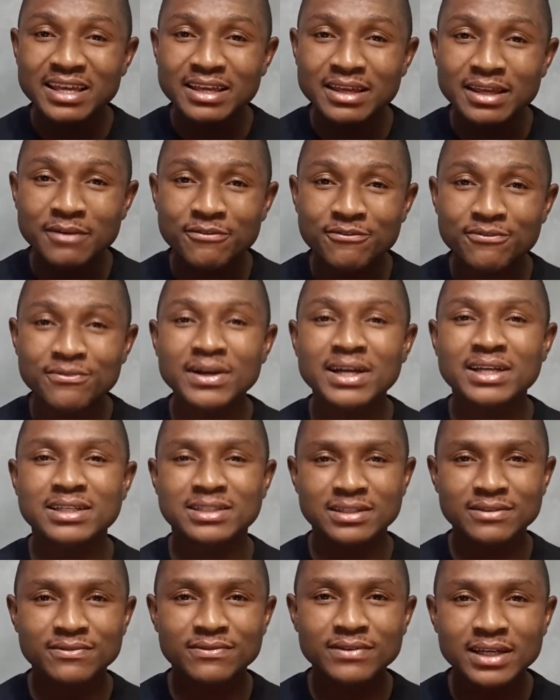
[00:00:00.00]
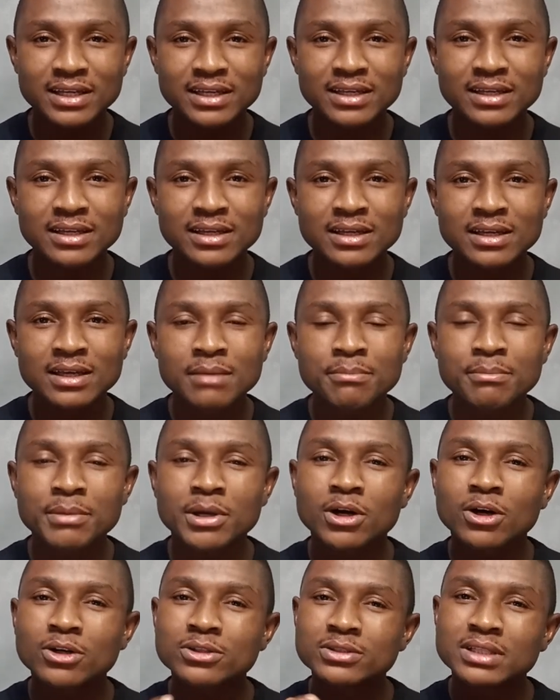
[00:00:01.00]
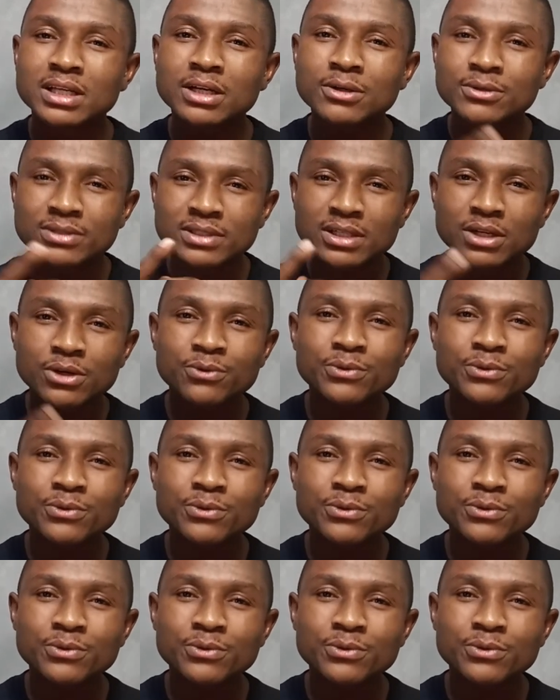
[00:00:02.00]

effectively because there is a